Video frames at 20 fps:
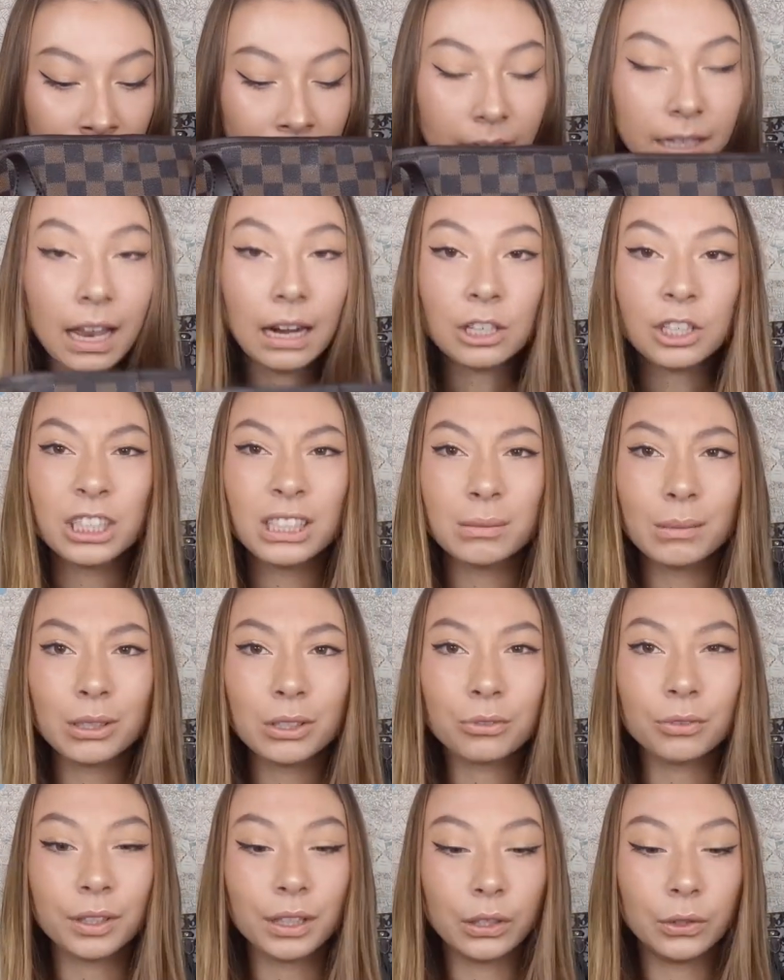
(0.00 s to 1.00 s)
It actually
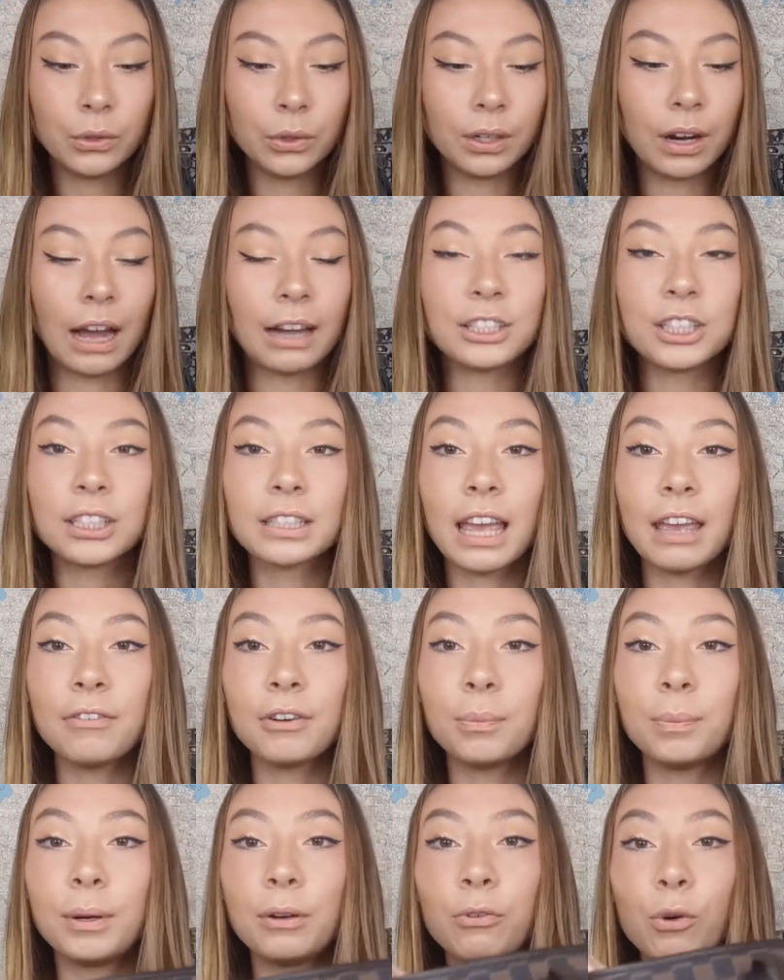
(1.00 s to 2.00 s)
smells really good. I just gave it
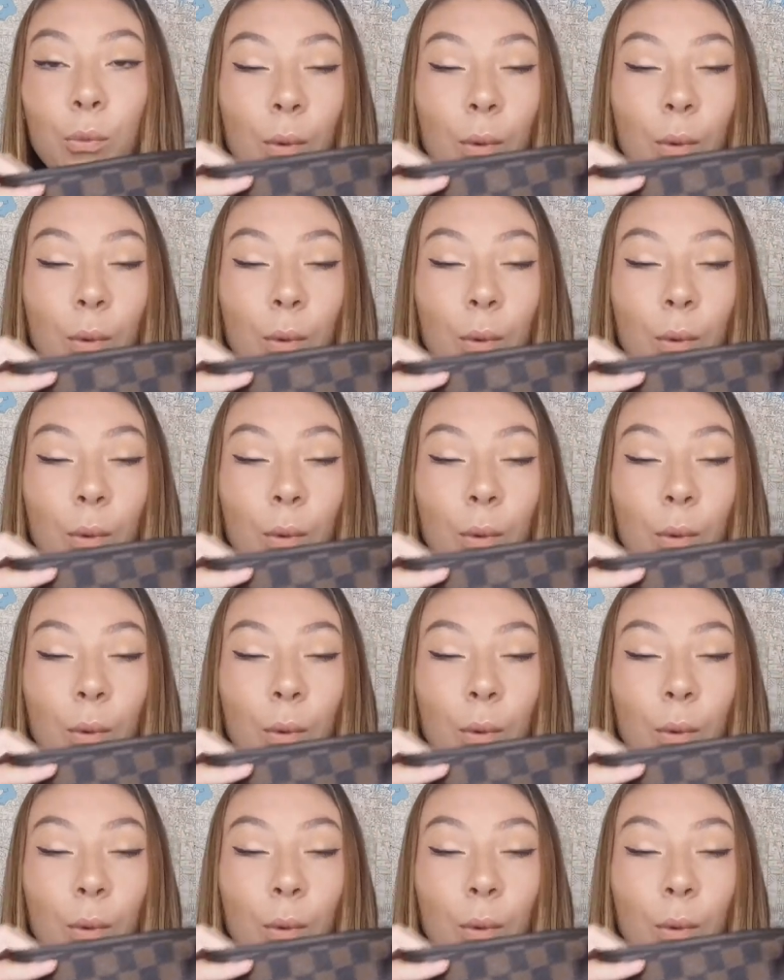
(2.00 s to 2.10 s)
a bit of a